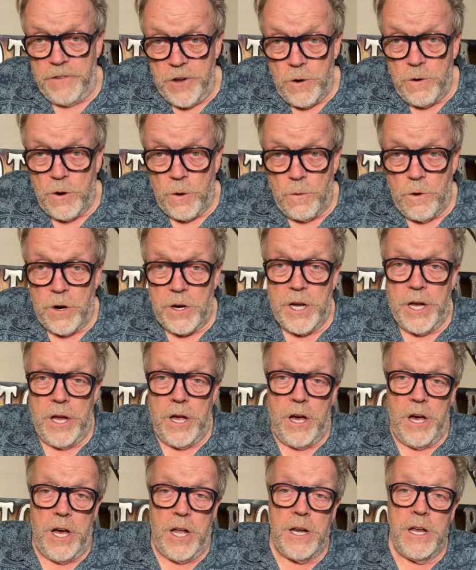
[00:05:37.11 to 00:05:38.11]
you are working
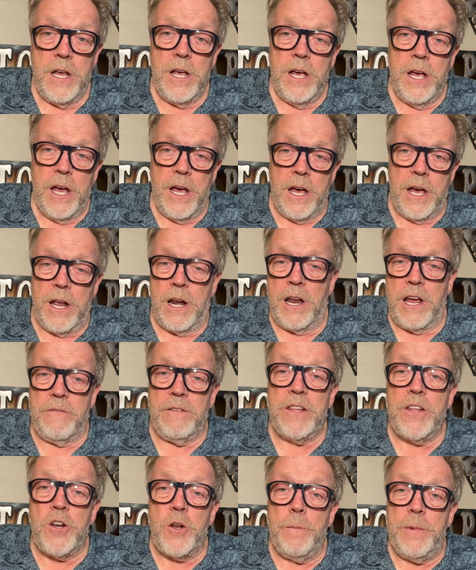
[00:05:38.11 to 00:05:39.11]
on, and have a
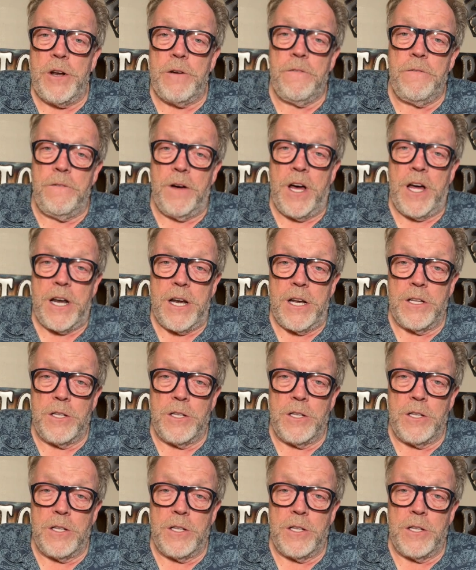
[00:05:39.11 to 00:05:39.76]
little bit of fun.